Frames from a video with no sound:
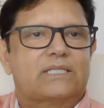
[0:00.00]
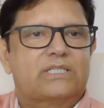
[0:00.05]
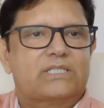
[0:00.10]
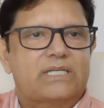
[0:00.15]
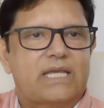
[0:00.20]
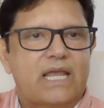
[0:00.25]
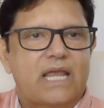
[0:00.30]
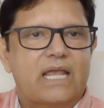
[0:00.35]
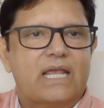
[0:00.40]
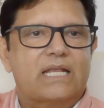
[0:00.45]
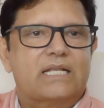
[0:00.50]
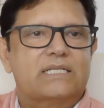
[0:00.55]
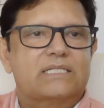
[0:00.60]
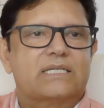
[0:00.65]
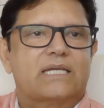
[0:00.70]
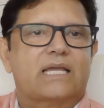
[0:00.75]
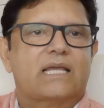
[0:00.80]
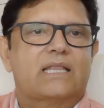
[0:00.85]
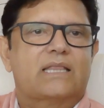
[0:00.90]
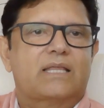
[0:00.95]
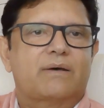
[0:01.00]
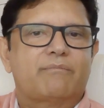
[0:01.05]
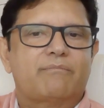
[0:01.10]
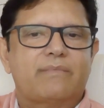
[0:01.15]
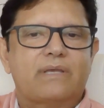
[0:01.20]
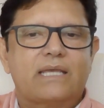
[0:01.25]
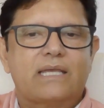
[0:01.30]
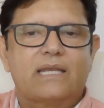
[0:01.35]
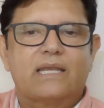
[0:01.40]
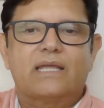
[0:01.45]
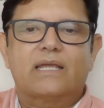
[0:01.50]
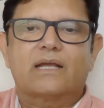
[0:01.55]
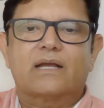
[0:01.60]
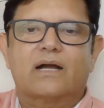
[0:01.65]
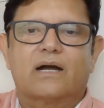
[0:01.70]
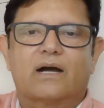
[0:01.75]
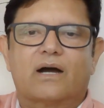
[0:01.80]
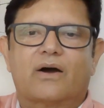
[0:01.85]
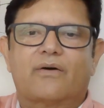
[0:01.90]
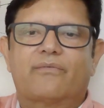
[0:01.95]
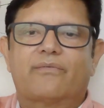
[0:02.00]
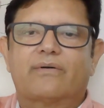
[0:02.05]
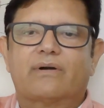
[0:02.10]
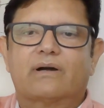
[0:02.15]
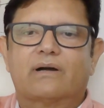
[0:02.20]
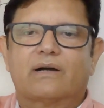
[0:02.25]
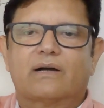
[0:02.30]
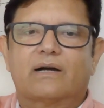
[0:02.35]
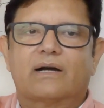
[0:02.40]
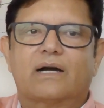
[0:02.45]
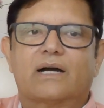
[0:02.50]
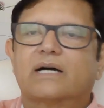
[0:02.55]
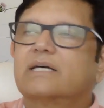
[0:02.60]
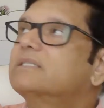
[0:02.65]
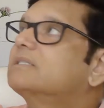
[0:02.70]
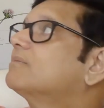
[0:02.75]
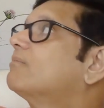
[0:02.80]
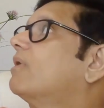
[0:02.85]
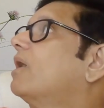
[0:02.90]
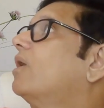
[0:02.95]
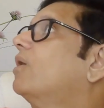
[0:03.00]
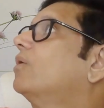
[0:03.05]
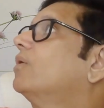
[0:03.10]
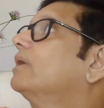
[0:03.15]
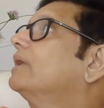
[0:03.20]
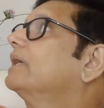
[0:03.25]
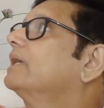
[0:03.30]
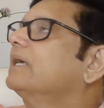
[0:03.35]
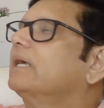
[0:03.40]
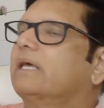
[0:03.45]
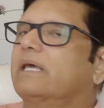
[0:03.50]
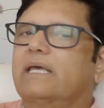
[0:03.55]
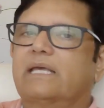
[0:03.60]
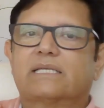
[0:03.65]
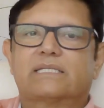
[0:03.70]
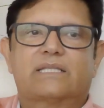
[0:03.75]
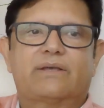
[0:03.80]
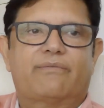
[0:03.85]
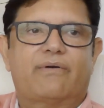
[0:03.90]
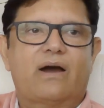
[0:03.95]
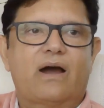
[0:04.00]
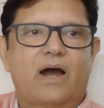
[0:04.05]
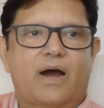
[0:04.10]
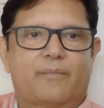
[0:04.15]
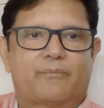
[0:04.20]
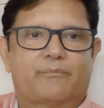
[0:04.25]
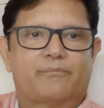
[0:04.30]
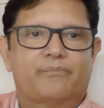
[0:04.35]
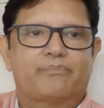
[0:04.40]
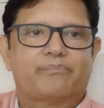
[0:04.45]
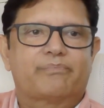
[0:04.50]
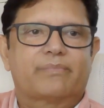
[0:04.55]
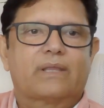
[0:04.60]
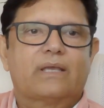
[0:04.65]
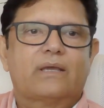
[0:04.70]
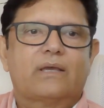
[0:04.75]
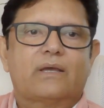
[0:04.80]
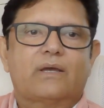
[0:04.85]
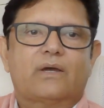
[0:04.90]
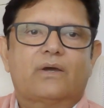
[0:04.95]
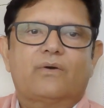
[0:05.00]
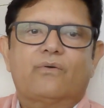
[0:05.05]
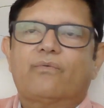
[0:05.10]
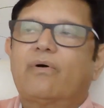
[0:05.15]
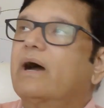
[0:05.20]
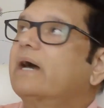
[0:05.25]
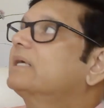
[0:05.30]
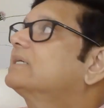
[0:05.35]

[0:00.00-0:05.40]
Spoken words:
change in the meaning of a small istifham. For